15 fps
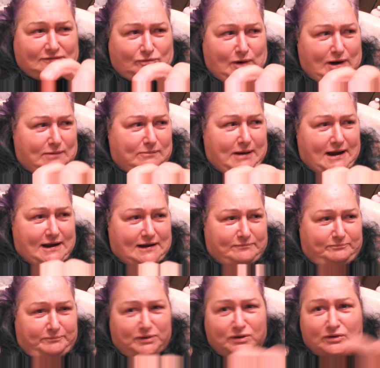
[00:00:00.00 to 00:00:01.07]
where my
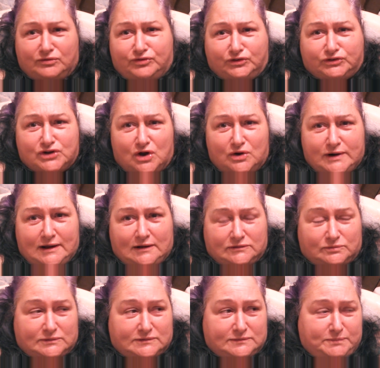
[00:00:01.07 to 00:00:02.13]
beautiful toenails
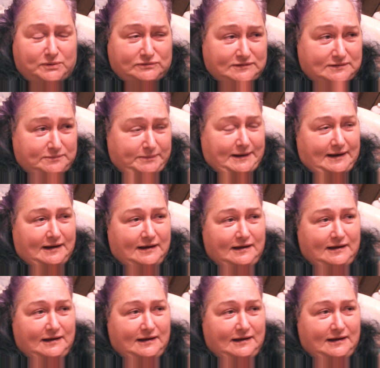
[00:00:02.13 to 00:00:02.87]
were supposed to be.